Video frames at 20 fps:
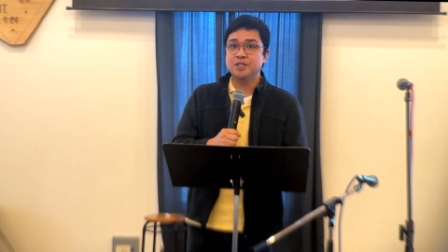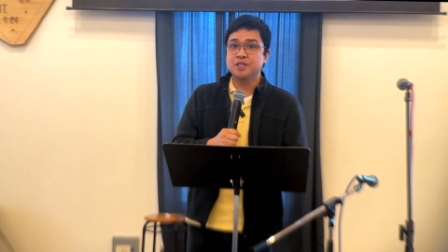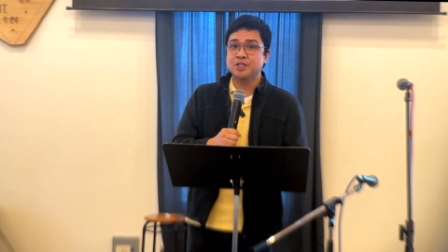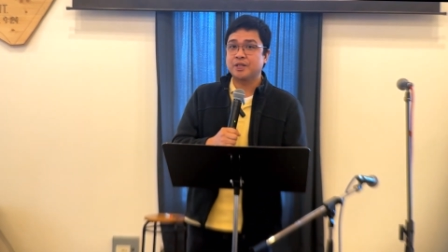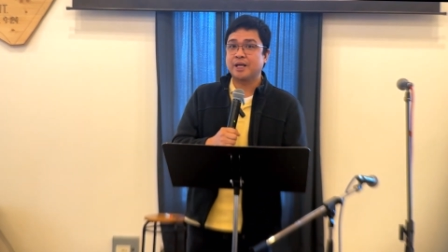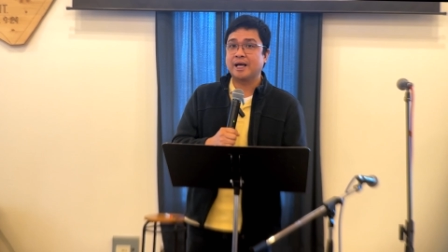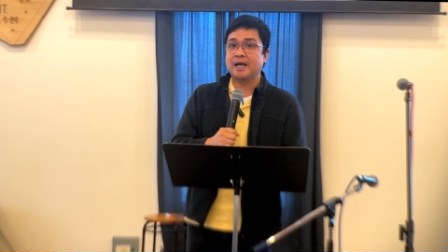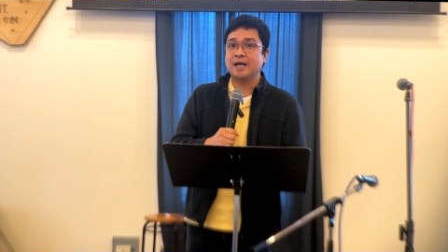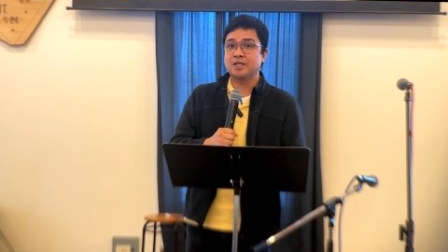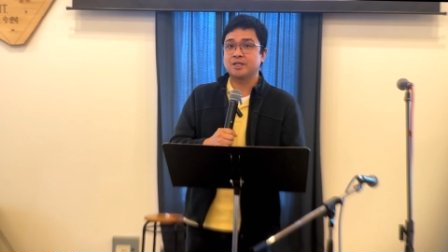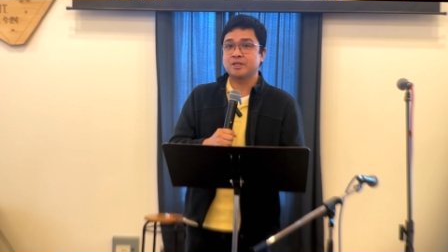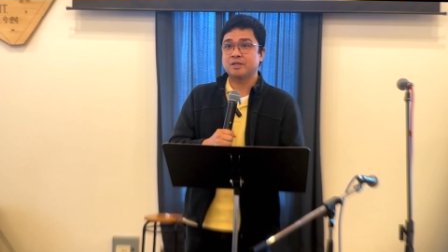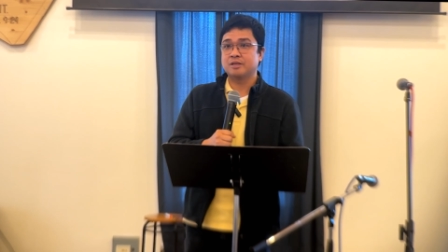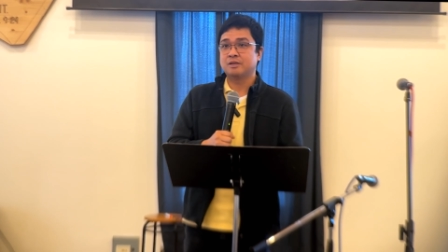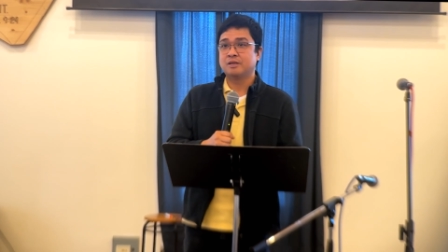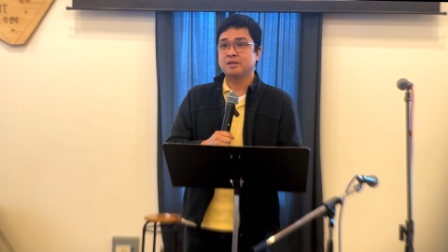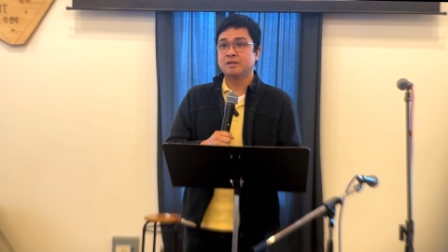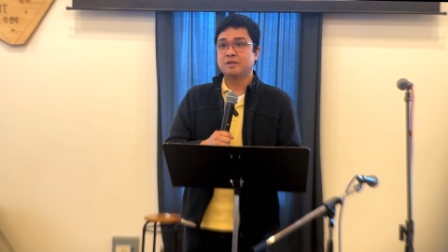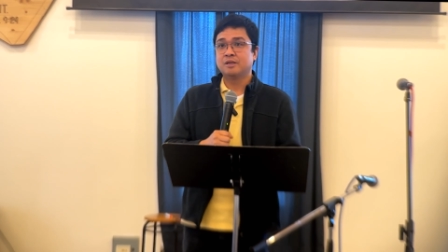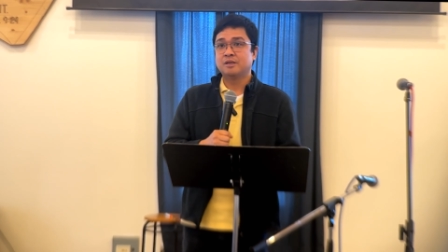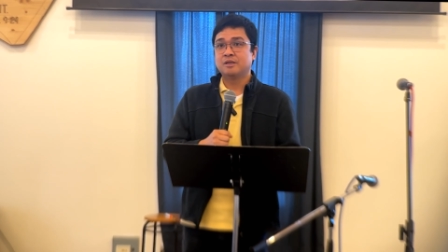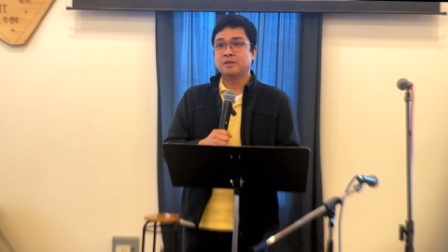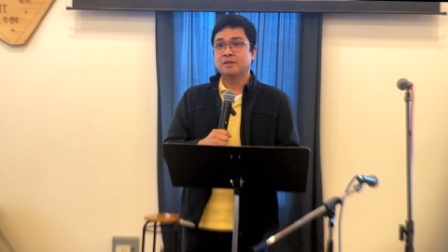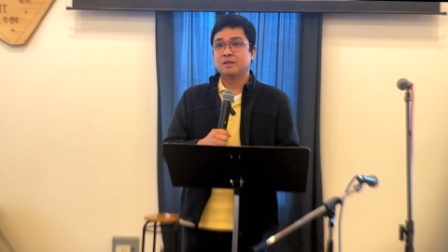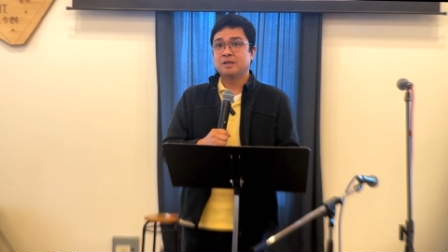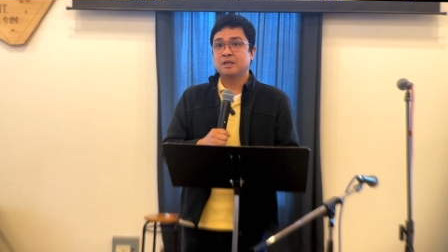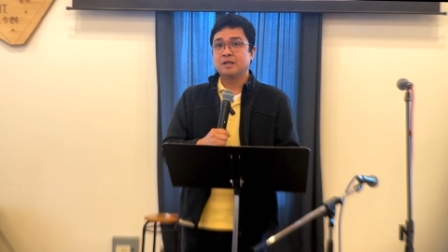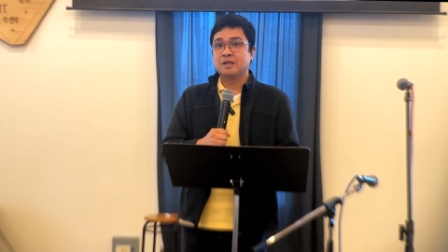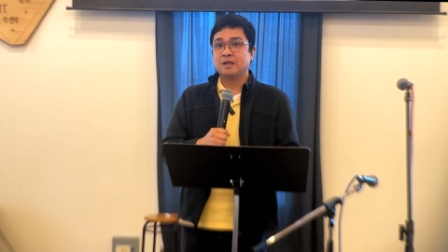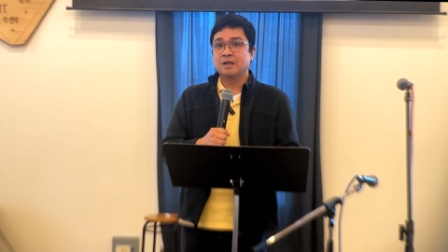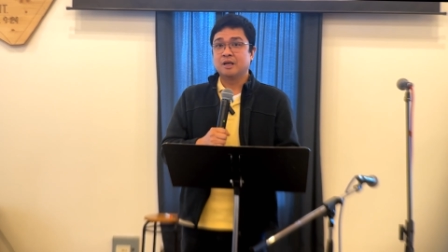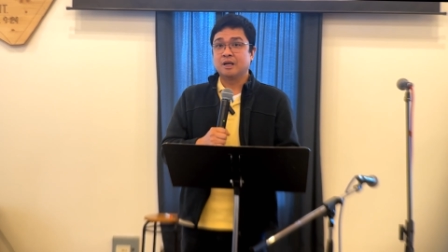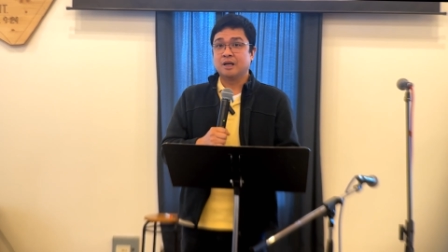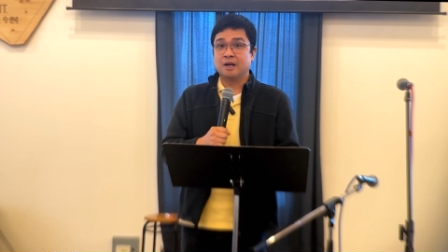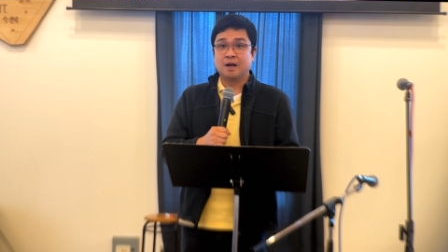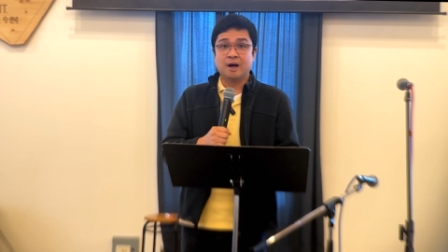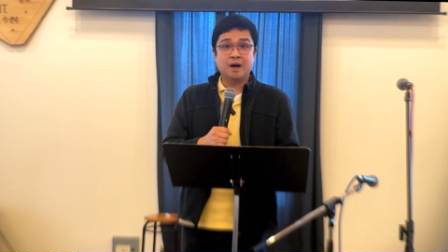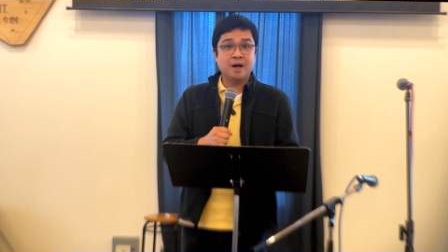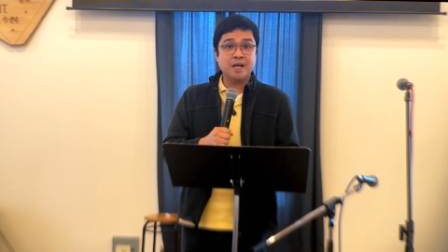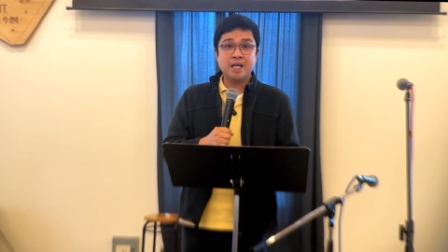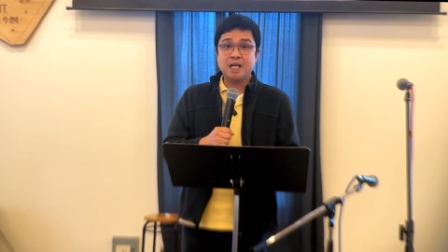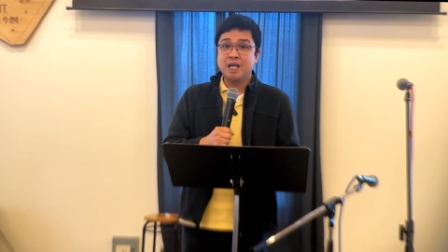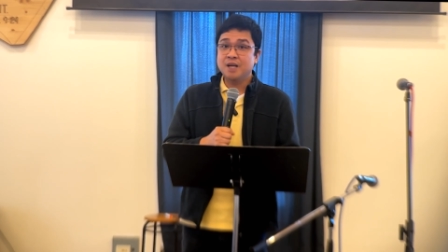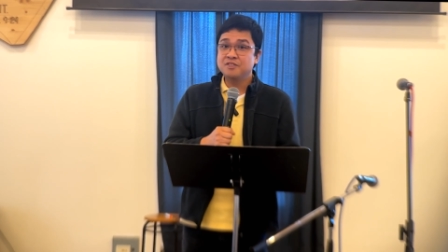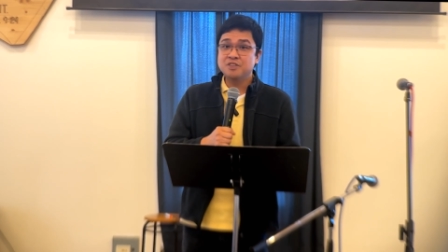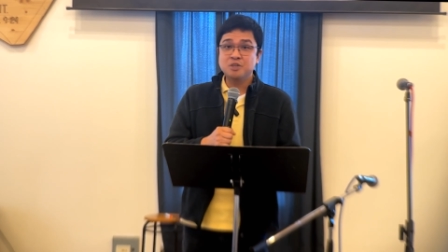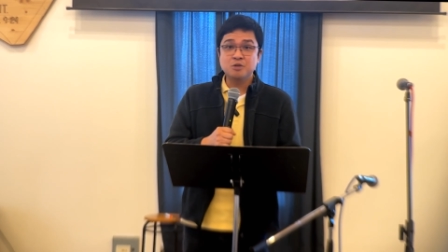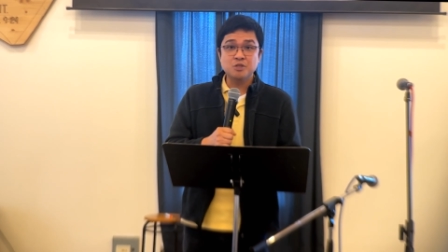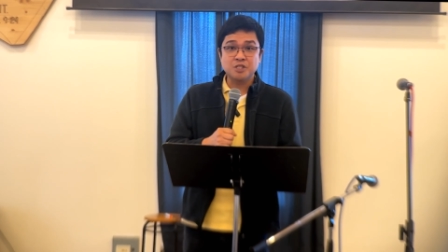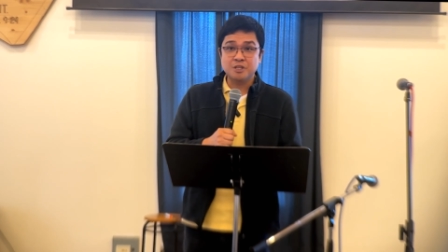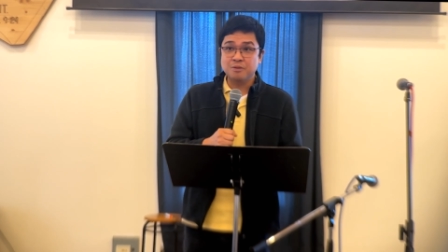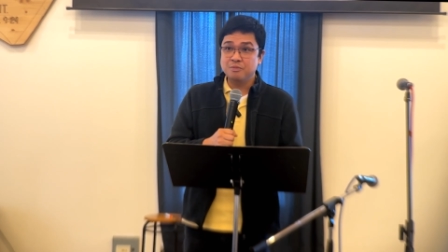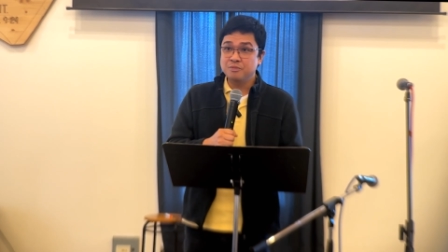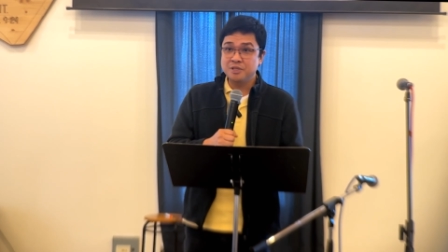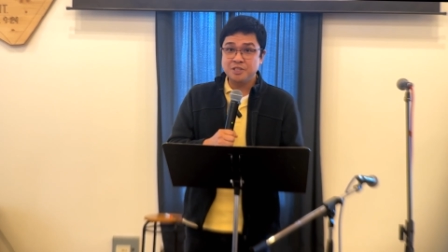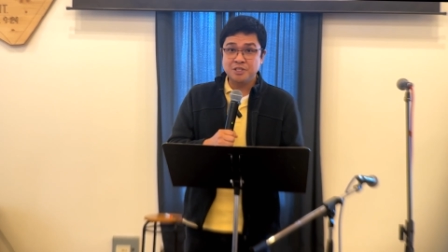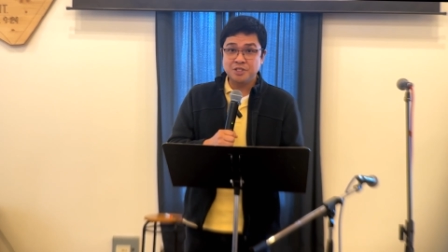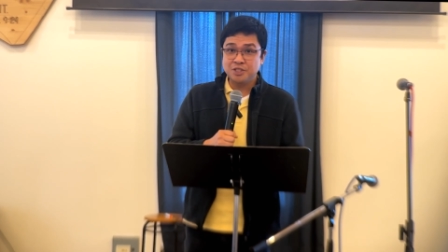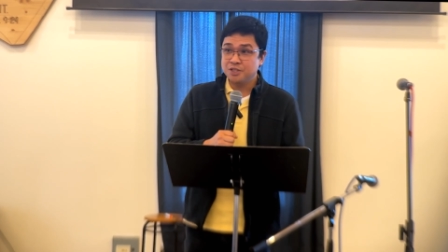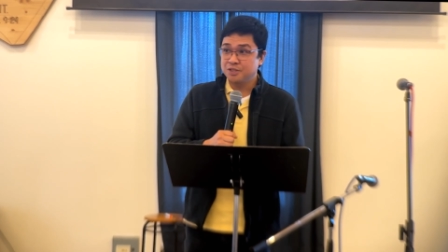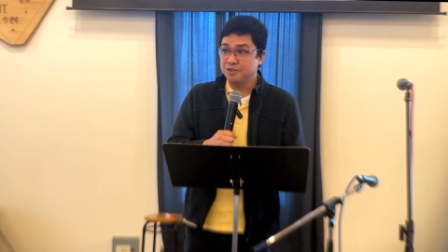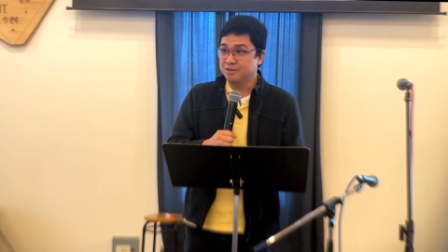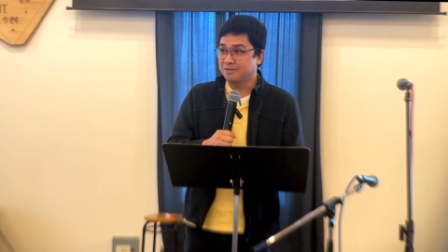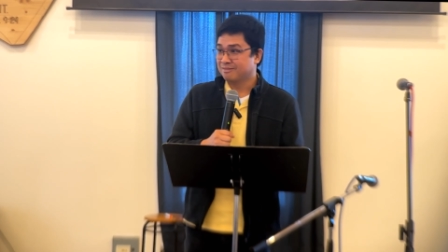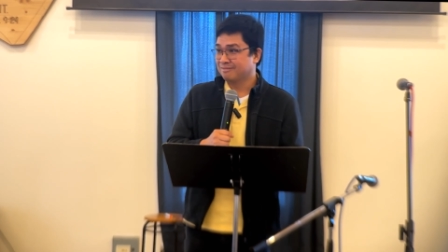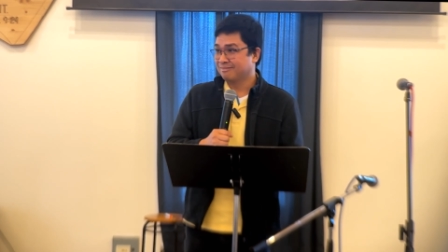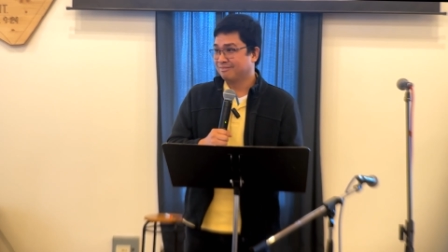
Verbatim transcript: is that God gives you something to do.